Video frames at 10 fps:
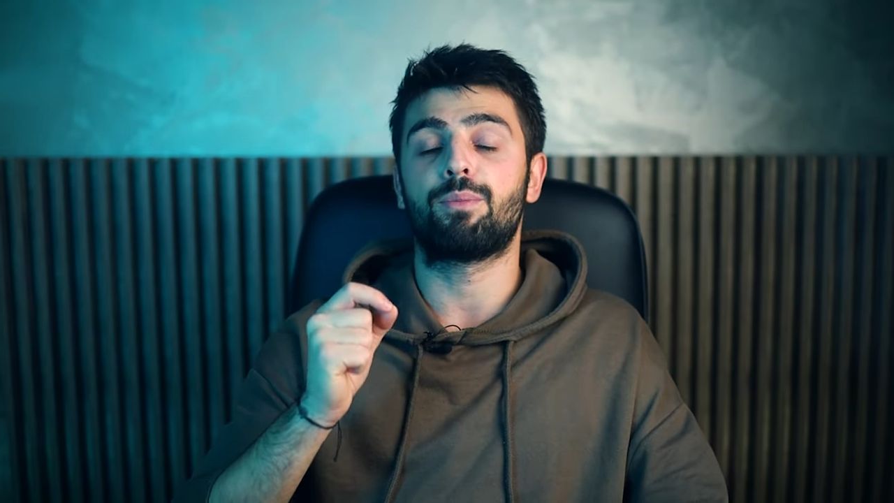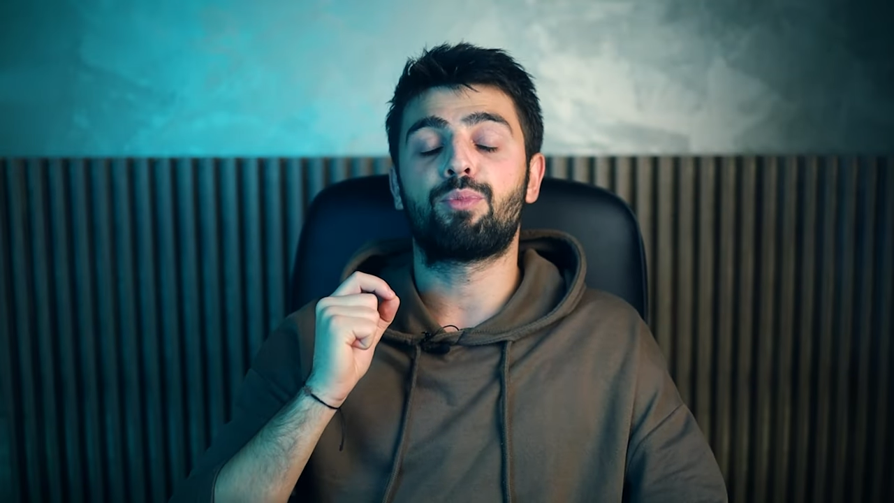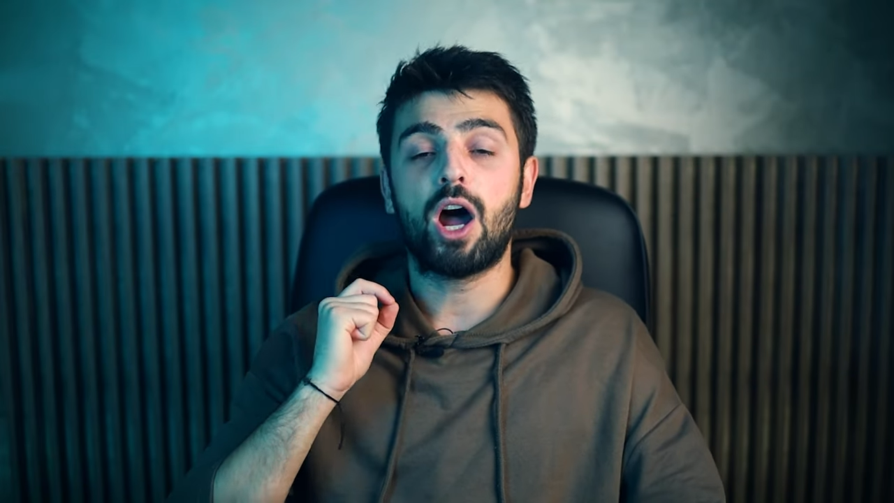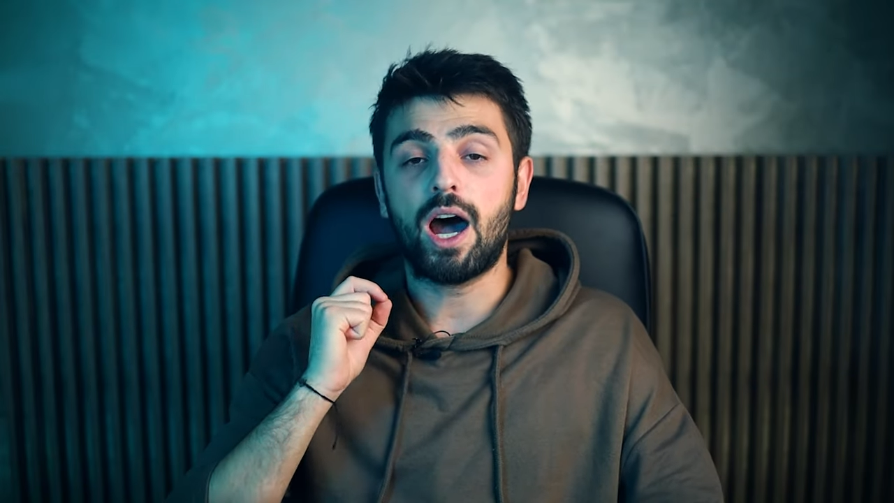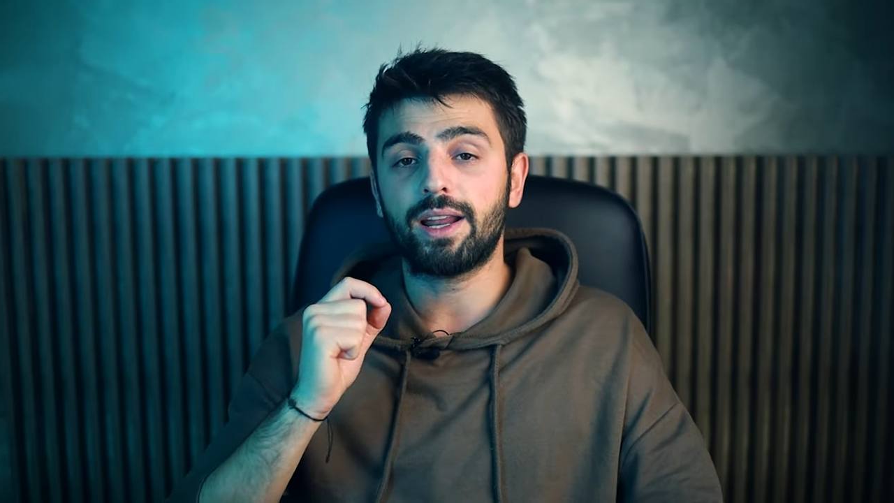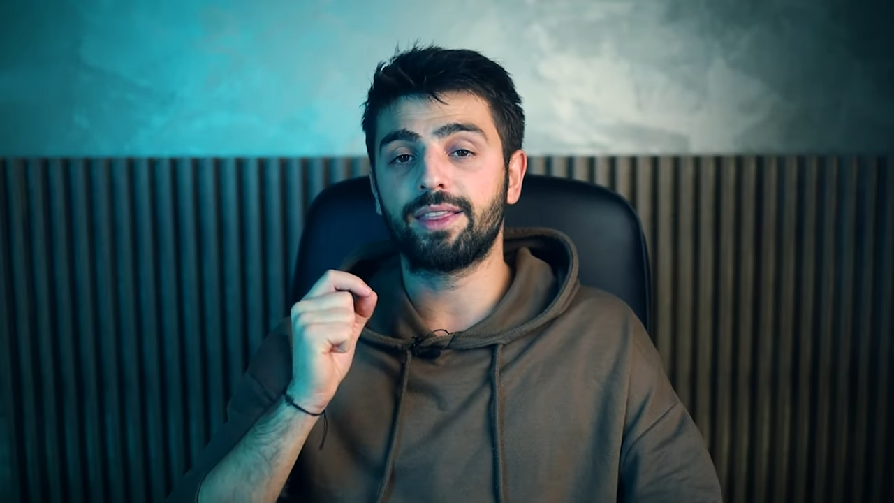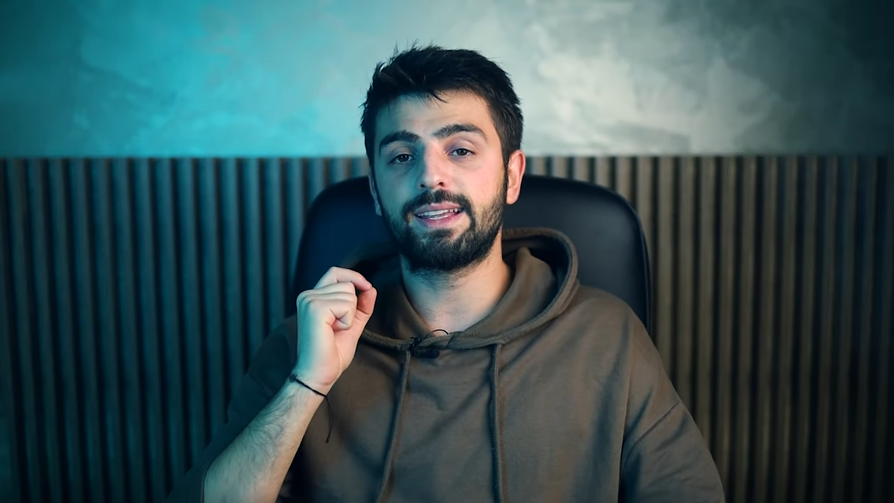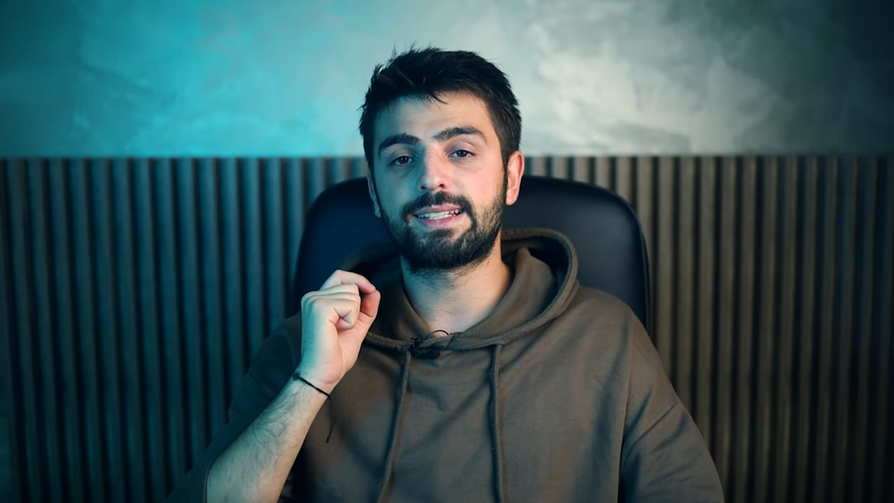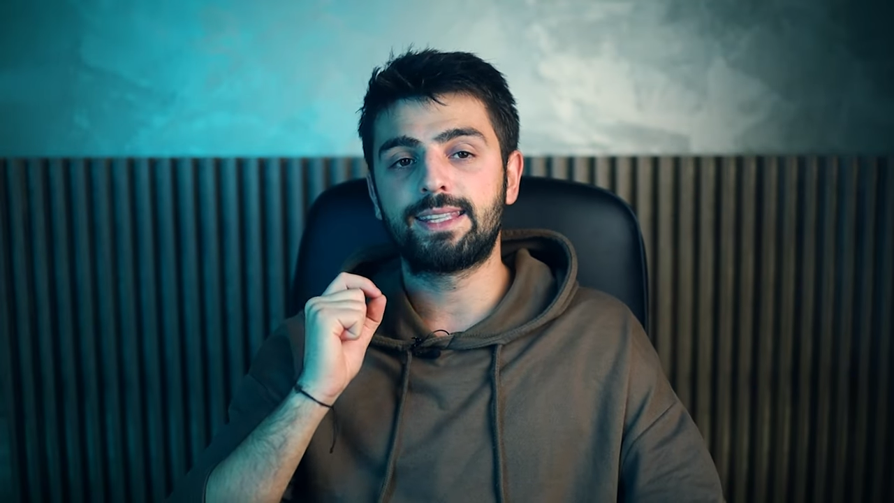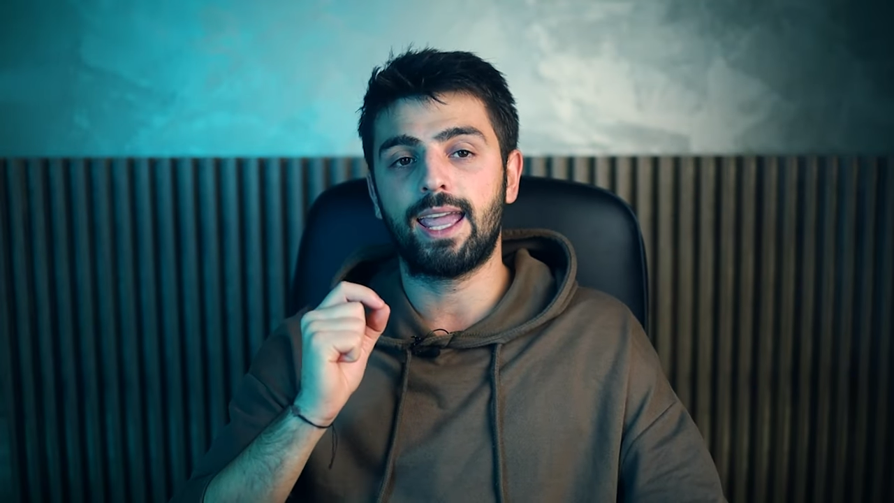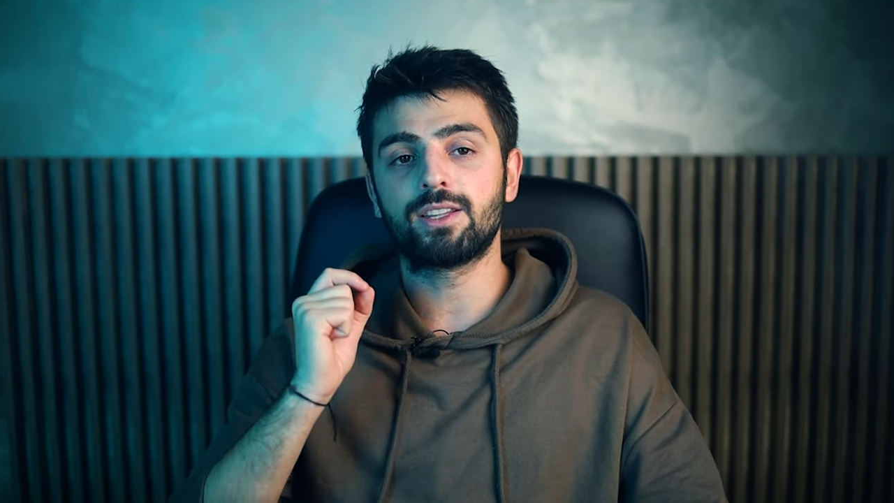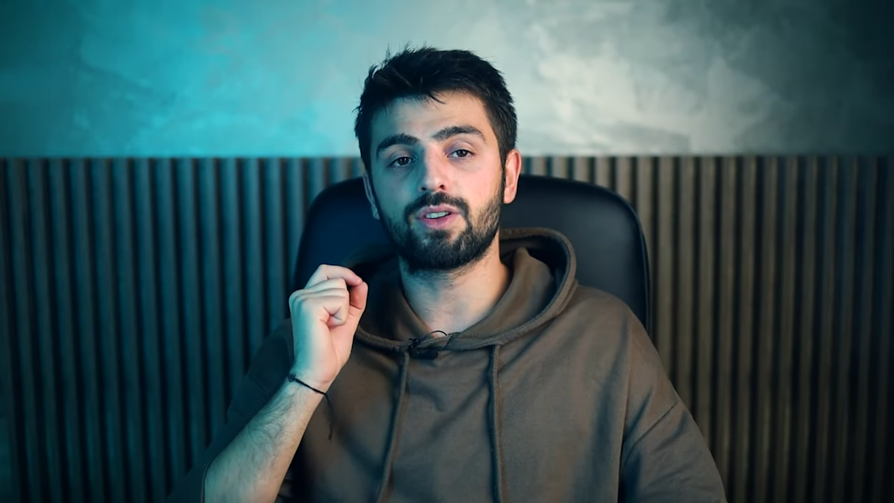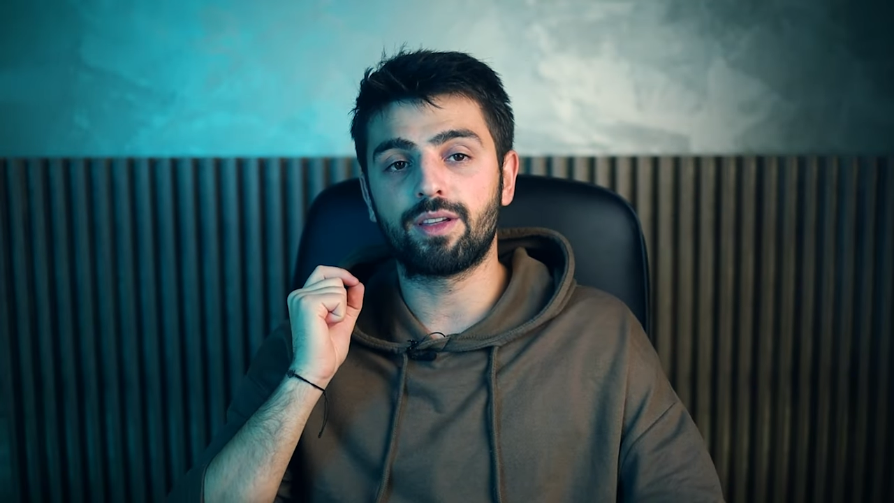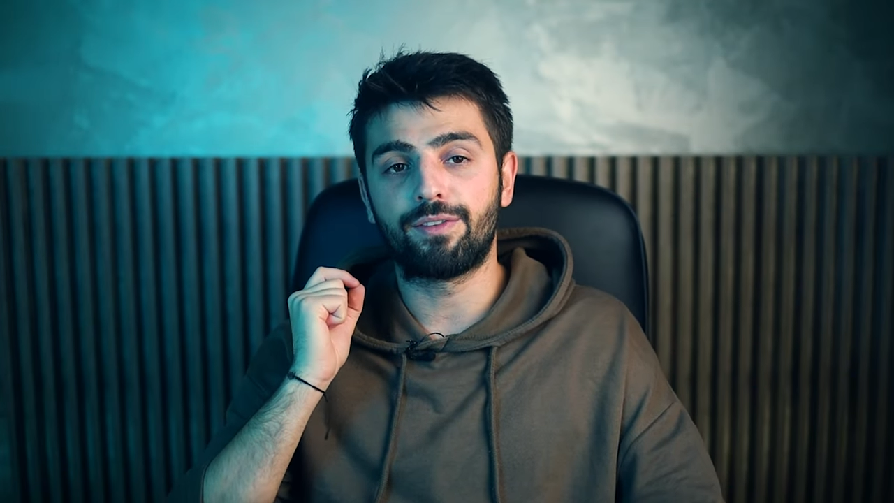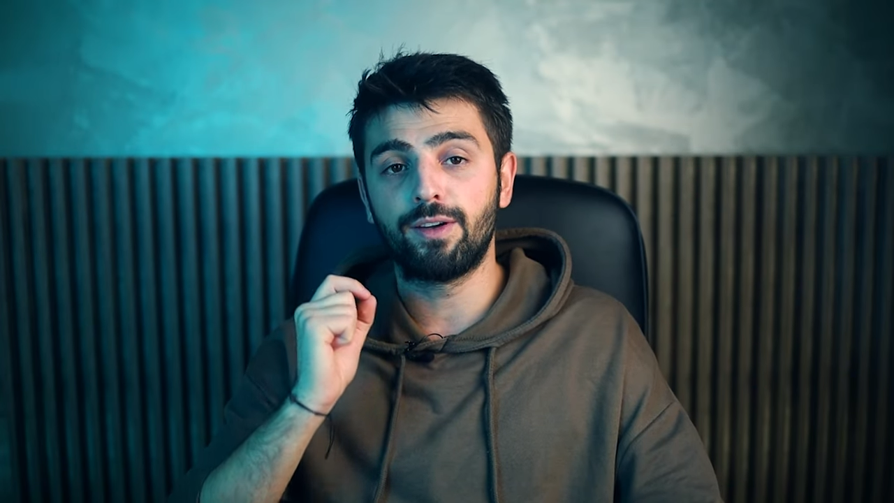the product that
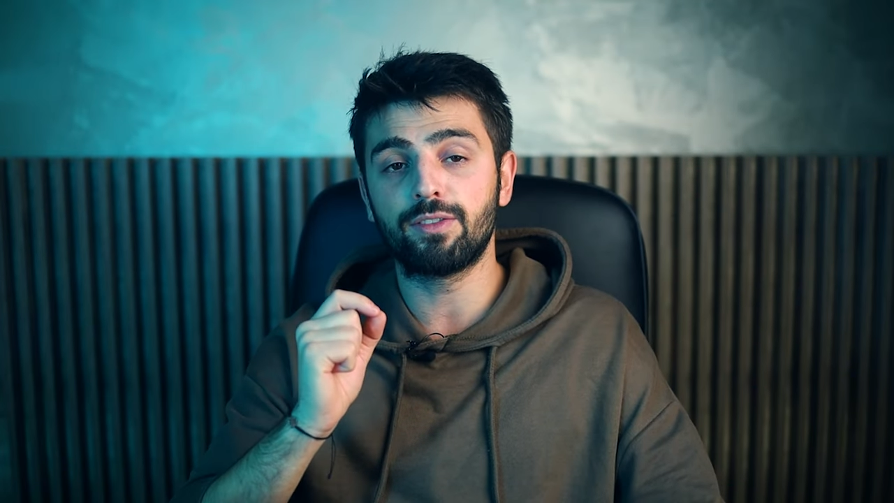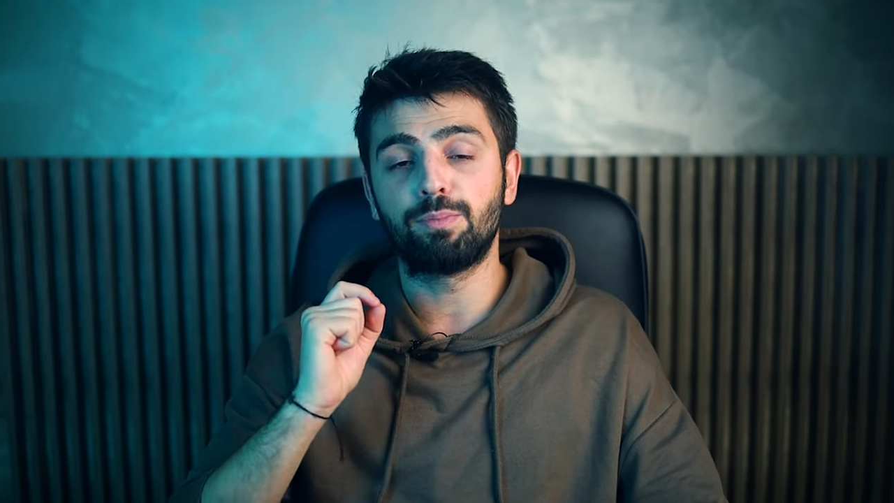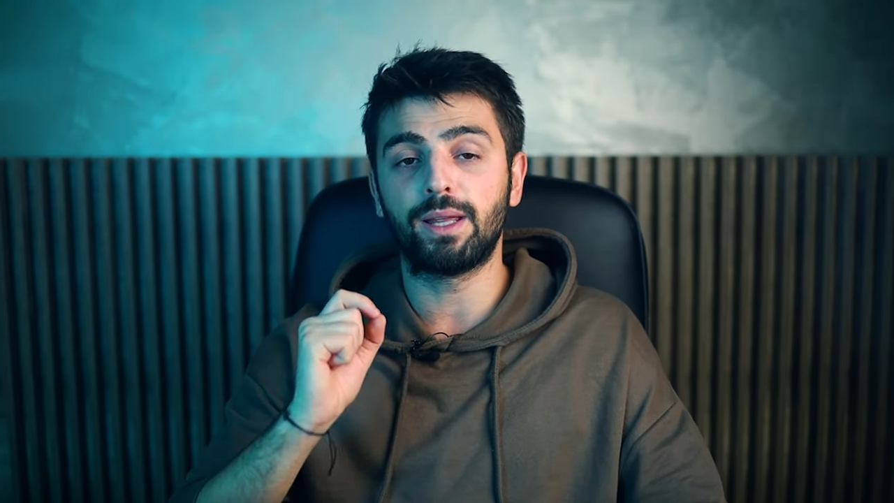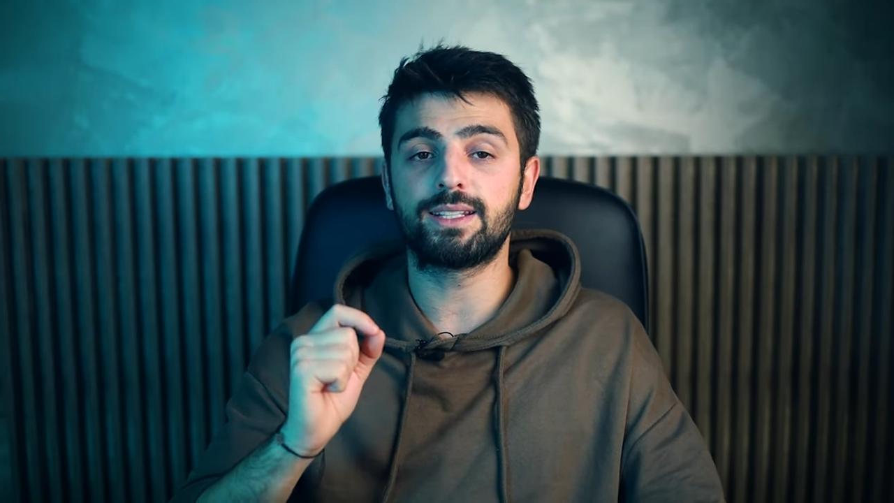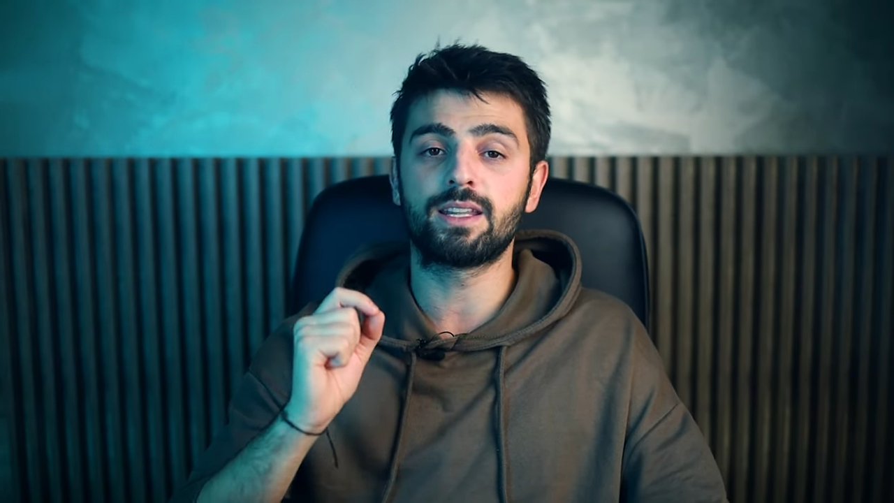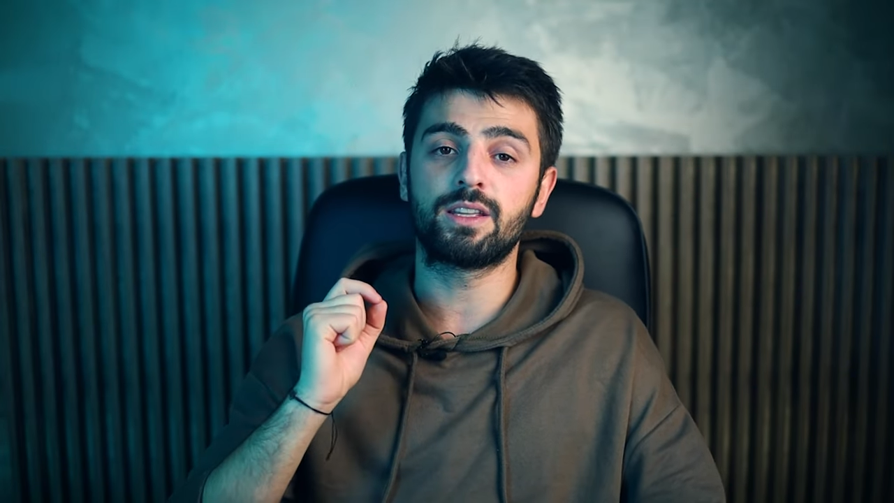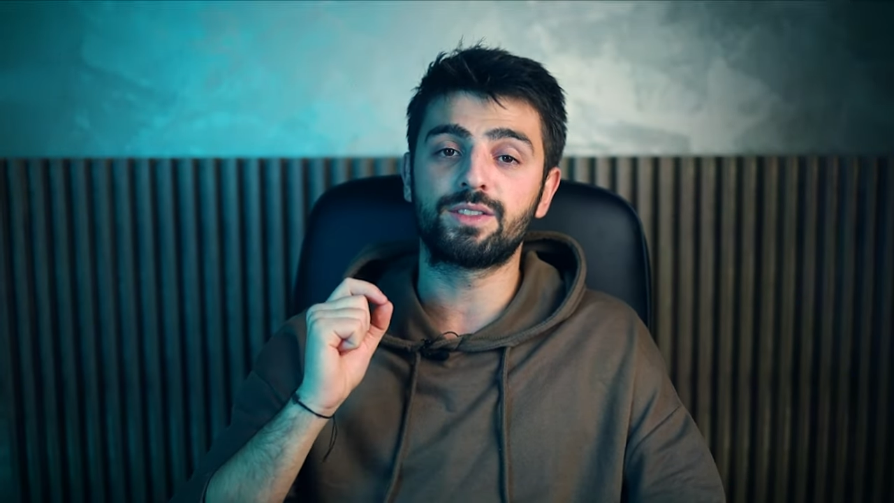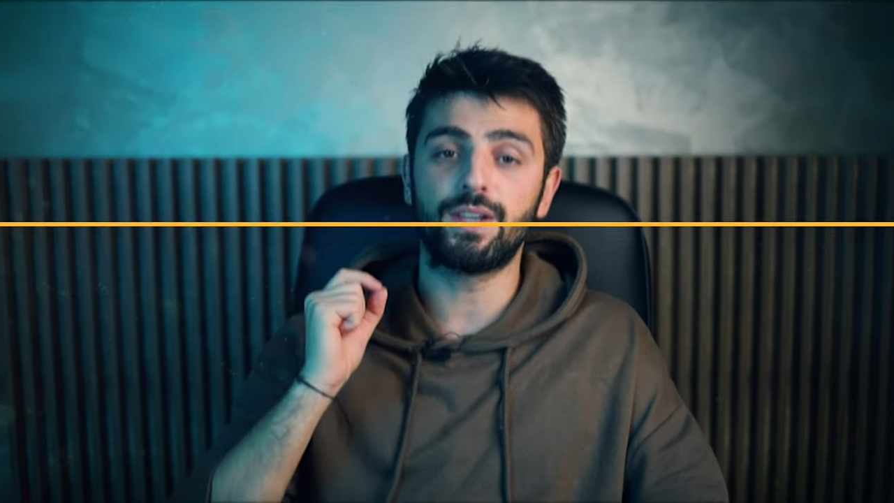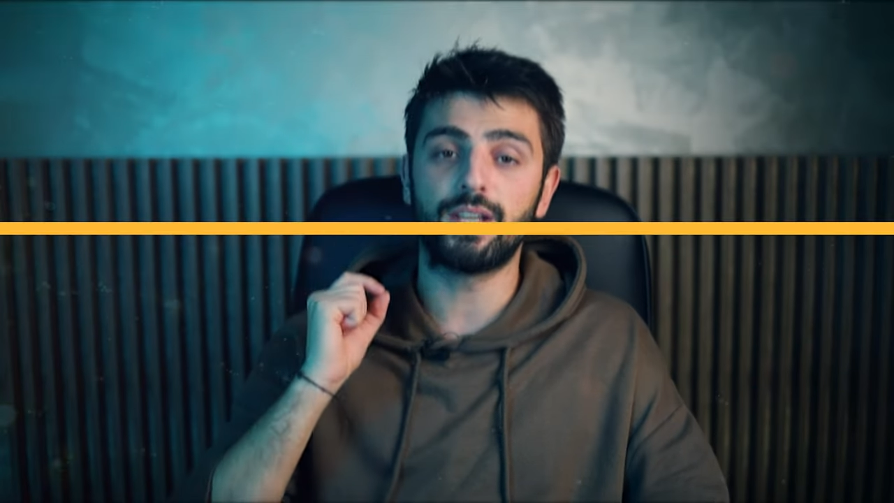stands on the fifth place in this